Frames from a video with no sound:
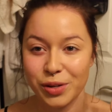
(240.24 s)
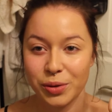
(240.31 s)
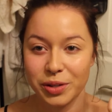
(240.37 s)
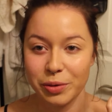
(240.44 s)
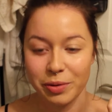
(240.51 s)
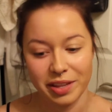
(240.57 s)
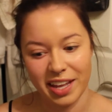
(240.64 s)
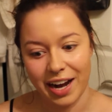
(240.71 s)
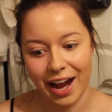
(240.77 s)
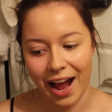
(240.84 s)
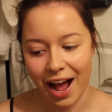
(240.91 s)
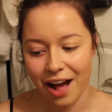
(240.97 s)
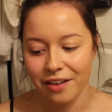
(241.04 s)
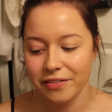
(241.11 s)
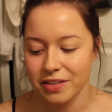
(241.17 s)
the only one that I
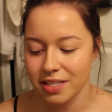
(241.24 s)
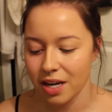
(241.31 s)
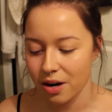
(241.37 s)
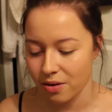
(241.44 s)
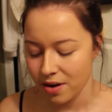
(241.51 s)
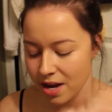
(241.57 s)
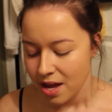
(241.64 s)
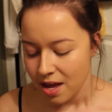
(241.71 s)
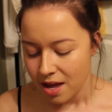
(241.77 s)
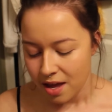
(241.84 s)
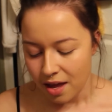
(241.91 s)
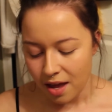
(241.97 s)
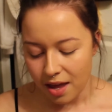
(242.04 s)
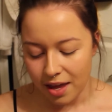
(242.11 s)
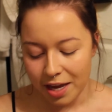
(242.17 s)
have, so
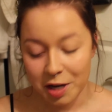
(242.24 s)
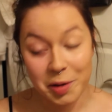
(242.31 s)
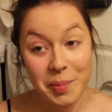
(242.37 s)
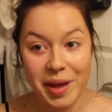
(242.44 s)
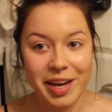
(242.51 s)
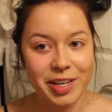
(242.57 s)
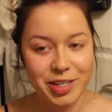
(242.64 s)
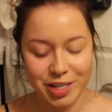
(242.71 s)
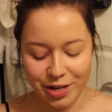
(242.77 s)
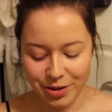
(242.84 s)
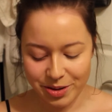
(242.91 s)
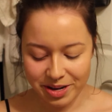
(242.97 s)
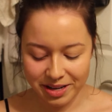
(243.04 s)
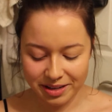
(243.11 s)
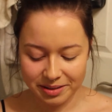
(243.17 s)
it'll make
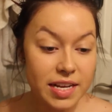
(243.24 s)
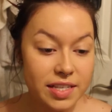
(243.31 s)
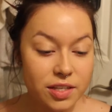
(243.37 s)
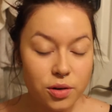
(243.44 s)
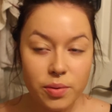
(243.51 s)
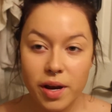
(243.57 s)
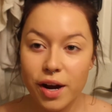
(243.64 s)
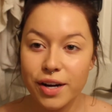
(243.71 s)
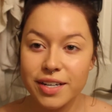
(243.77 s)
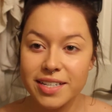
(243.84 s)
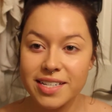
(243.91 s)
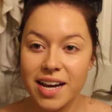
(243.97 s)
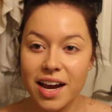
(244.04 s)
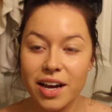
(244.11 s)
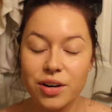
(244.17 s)
do. So we are
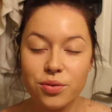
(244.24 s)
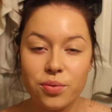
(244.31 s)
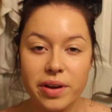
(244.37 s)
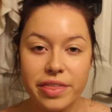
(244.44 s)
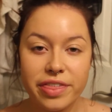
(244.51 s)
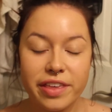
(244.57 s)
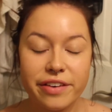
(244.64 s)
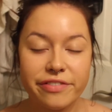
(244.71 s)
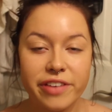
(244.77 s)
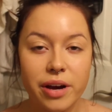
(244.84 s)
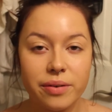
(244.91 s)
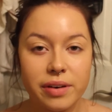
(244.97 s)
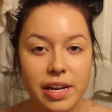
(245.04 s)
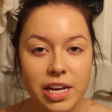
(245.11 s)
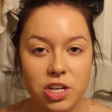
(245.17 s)
done with the
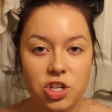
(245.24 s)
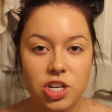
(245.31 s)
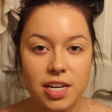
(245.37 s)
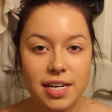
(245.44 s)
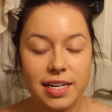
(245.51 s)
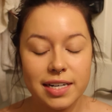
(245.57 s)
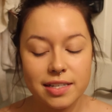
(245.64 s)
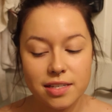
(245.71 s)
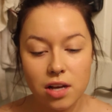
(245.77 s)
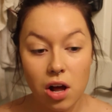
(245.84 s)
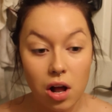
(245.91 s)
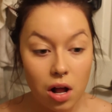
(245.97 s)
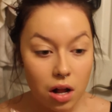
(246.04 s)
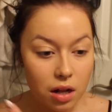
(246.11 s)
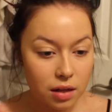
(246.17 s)
foundation. It's
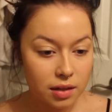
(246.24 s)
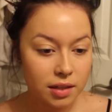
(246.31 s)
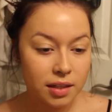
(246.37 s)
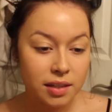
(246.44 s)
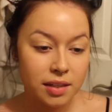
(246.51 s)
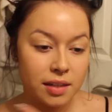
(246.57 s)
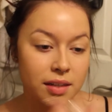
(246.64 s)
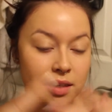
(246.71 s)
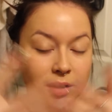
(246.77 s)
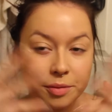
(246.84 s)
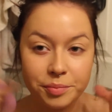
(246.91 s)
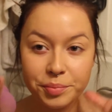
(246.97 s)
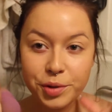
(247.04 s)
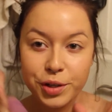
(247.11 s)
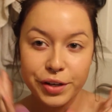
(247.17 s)
all
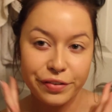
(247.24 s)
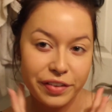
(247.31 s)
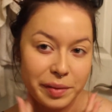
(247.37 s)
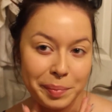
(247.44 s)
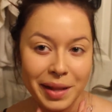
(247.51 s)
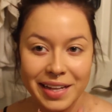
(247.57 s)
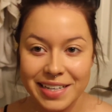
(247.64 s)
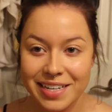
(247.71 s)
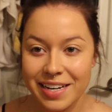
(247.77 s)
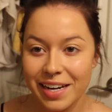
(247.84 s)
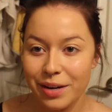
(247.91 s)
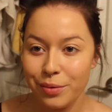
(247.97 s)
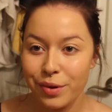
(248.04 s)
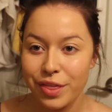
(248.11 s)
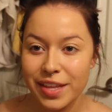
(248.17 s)
beautifully blended
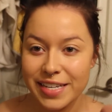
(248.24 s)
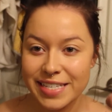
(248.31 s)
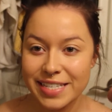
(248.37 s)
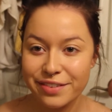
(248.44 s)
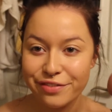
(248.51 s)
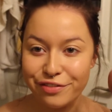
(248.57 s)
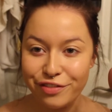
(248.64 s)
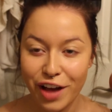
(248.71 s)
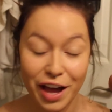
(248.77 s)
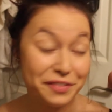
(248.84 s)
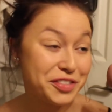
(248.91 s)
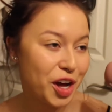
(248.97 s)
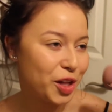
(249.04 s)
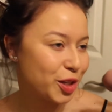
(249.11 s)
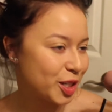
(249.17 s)
in with this
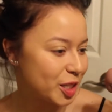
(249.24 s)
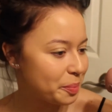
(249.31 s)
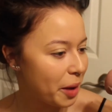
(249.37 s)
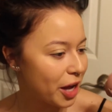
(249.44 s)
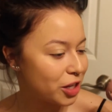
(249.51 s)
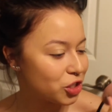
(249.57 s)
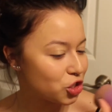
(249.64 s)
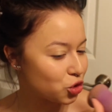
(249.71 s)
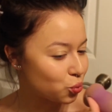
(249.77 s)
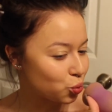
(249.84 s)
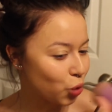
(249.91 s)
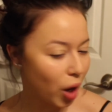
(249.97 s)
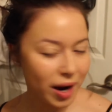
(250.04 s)
$5 sponge.